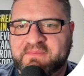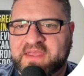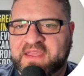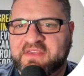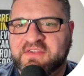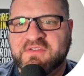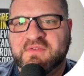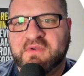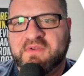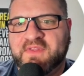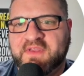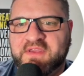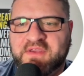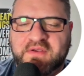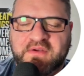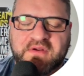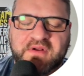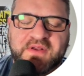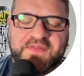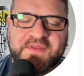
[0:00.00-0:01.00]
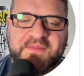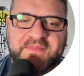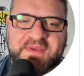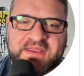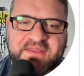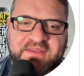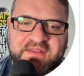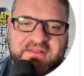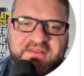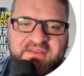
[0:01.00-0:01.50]
make sure that you're on the
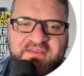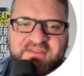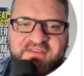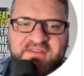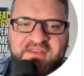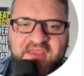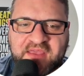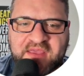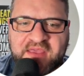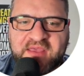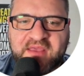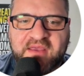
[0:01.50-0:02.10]
mailing list.